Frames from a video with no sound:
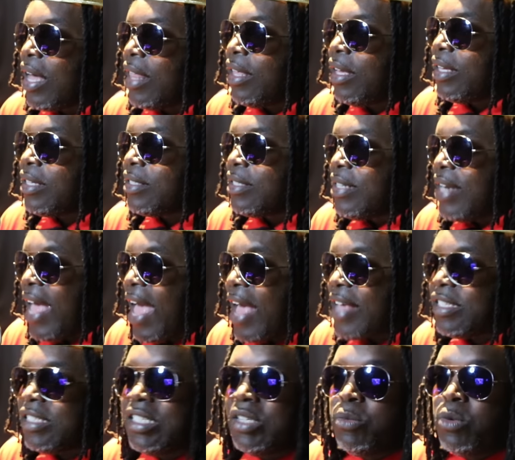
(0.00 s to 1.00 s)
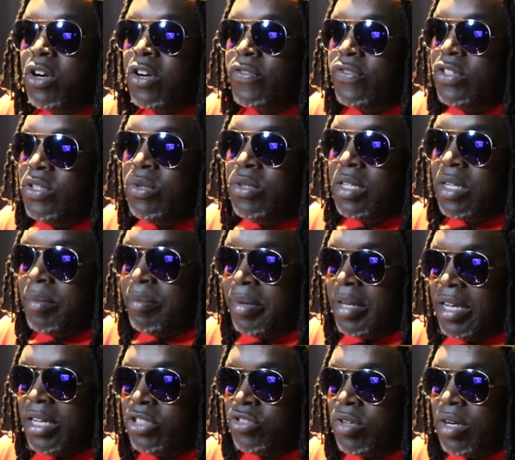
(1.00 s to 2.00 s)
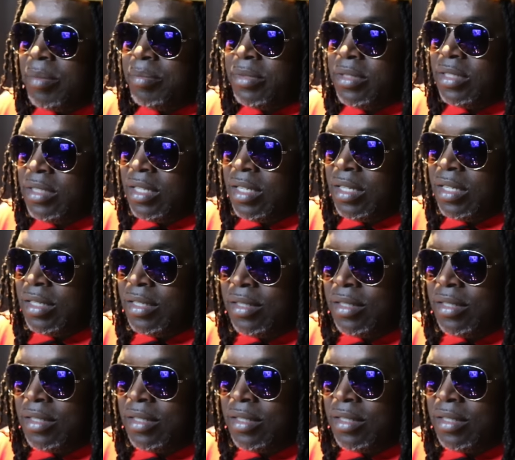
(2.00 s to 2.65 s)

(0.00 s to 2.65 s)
I think it's nasty work for you to compare Trump to